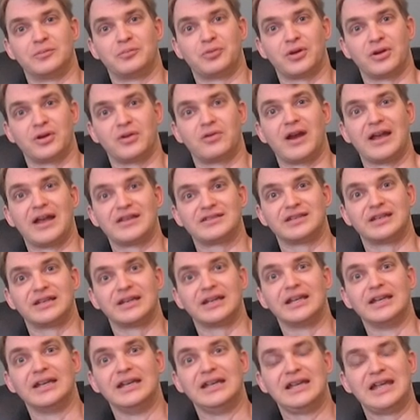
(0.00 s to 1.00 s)

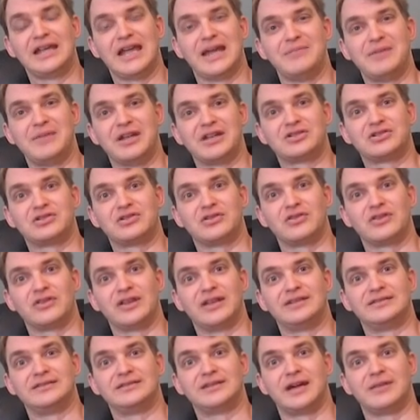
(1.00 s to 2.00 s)
progressing and make sure
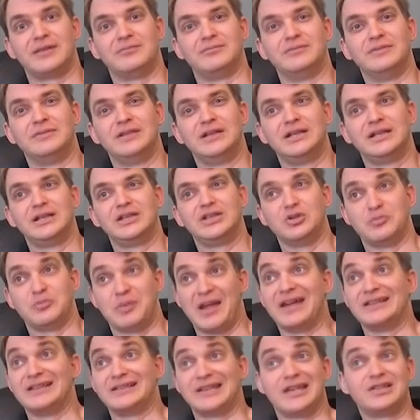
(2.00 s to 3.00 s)
that um, you
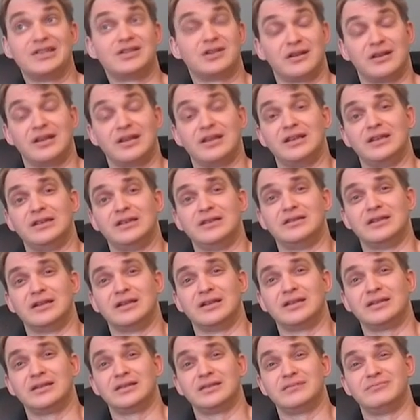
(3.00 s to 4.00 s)
pay attention to the,
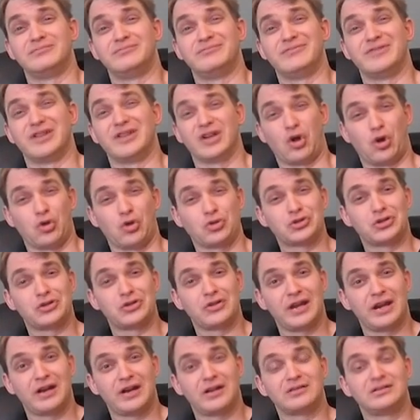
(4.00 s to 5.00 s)
the, the culture
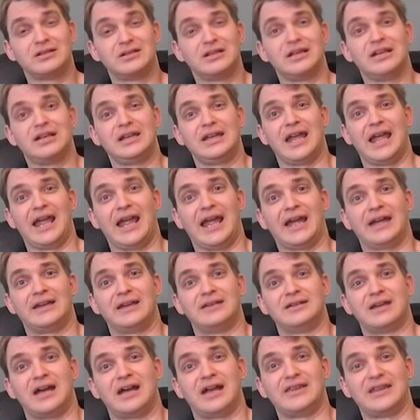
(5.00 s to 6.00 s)
there
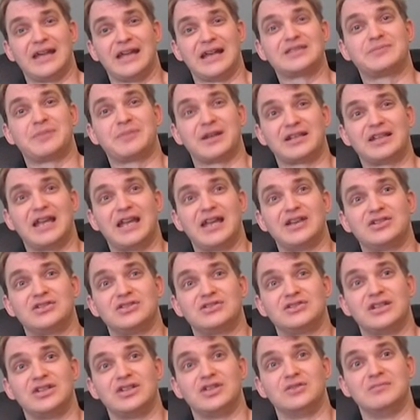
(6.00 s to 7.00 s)
and uh, the
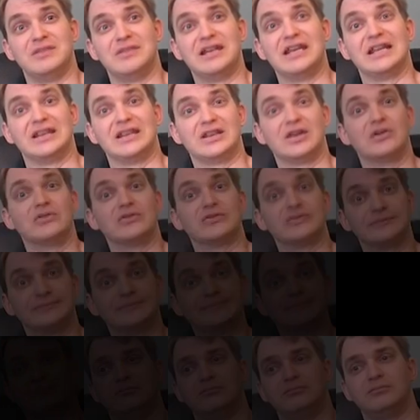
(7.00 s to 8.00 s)
expectations and you're meeting those.
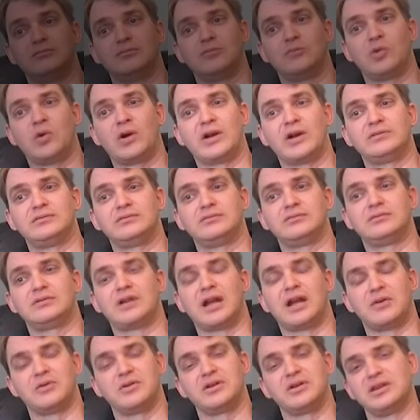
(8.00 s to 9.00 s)
What
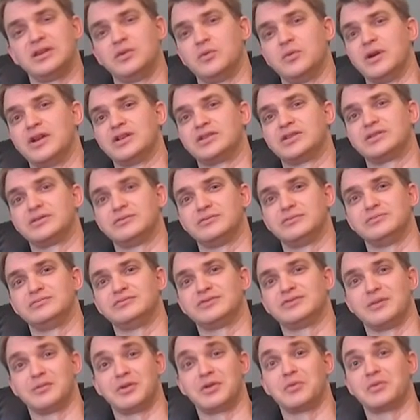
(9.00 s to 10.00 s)
I really wish
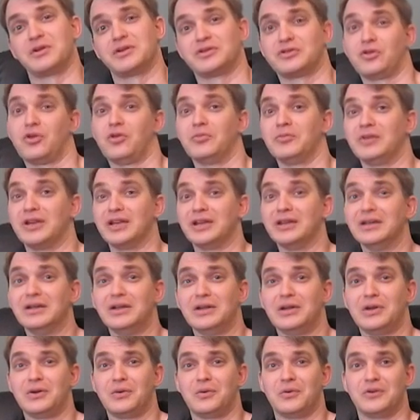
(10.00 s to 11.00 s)
somebody would have told me
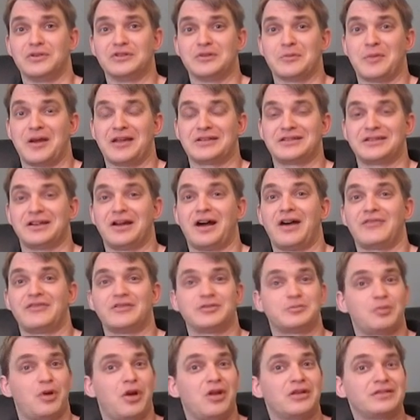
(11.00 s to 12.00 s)
was about the
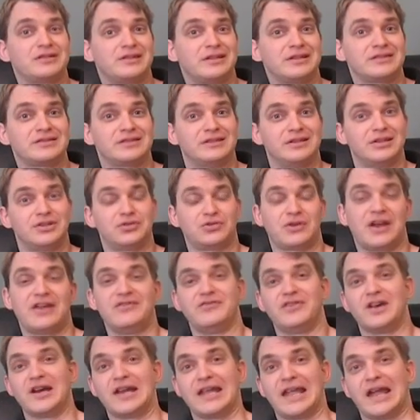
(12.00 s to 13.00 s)
office politics and to
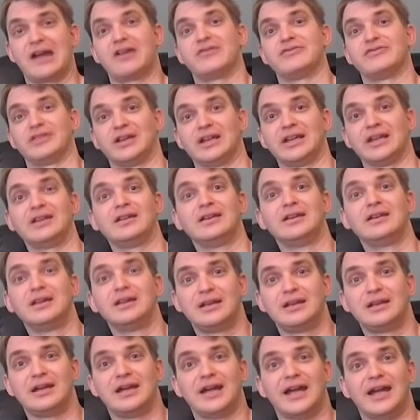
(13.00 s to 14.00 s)
tread very carefully
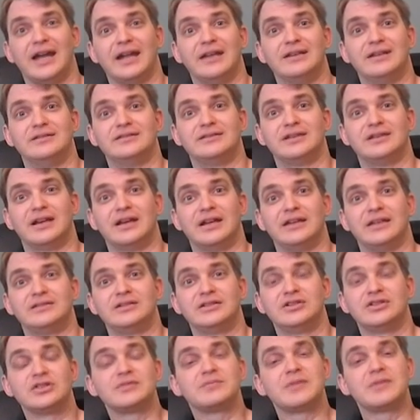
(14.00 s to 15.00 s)
and uh,
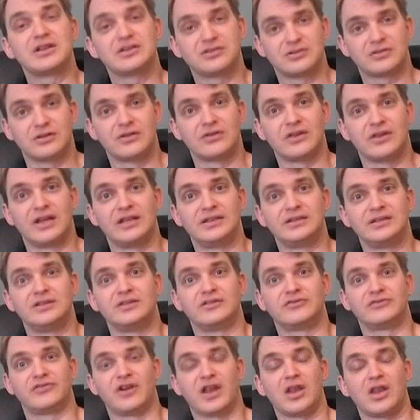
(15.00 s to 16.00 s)
to just make sure that
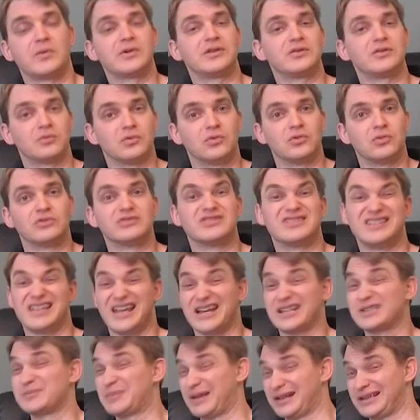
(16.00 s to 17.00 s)
you're following the rules and the
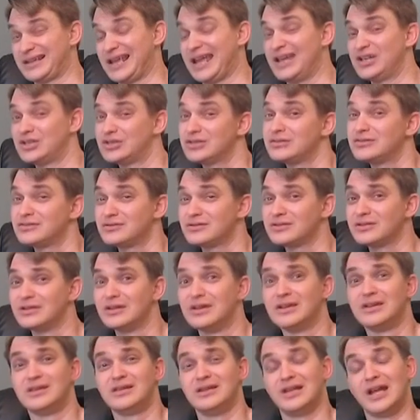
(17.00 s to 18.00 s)
expectations,
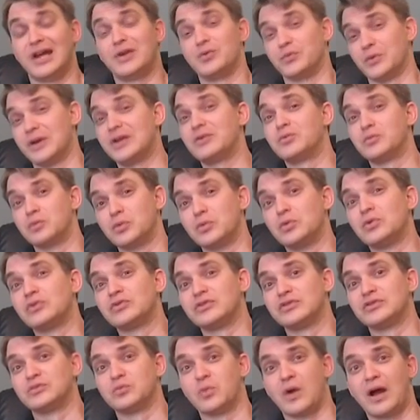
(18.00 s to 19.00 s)
the unwritten rules
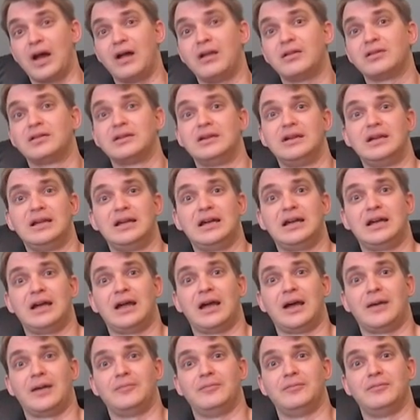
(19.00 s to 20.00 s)
as well,
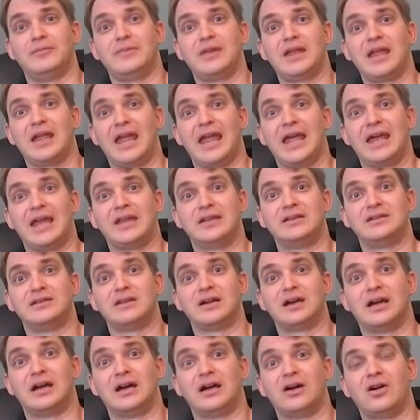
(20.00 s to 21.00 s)
um, and
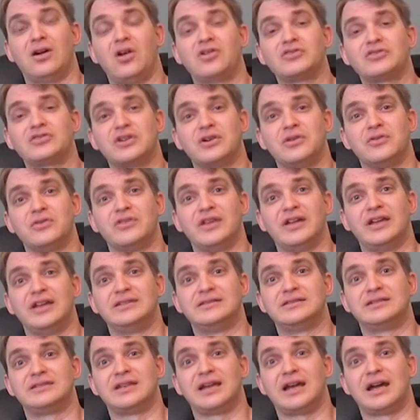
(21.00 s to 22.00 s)
uh, also
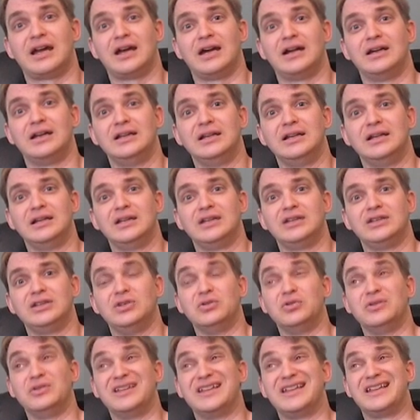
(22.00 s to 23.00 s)
that uh,
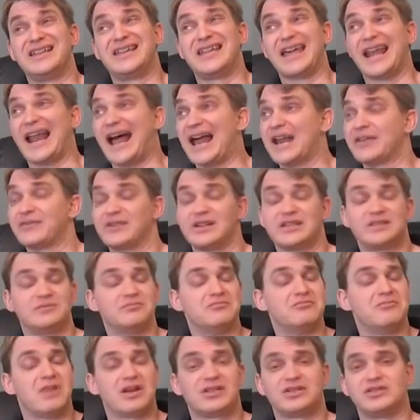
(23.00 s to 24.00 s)
you get out of it as
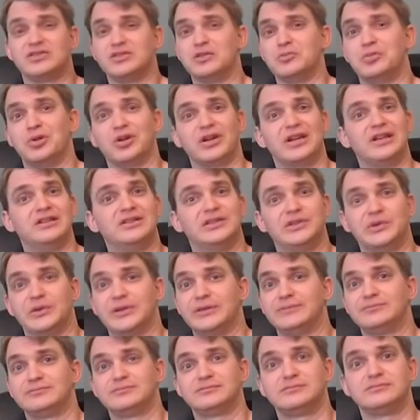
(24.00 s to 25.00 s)
much as you put into
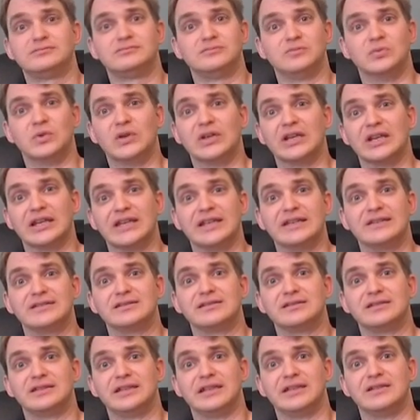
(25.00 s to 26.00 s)
it. Really,
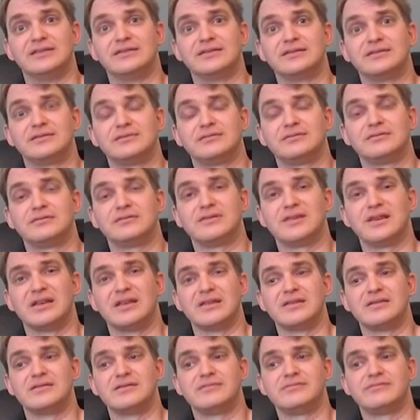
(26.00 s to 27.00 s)
is is
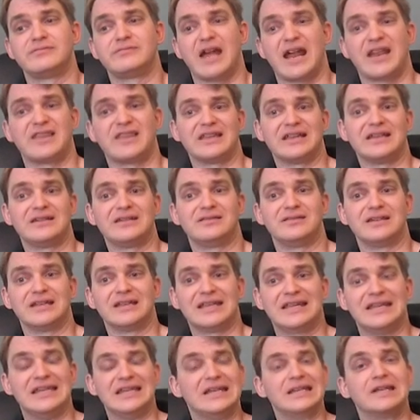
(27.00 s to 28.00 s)
the kind of the, the
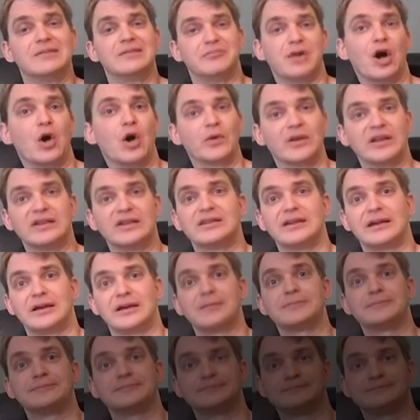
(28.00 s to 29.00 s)
key component there.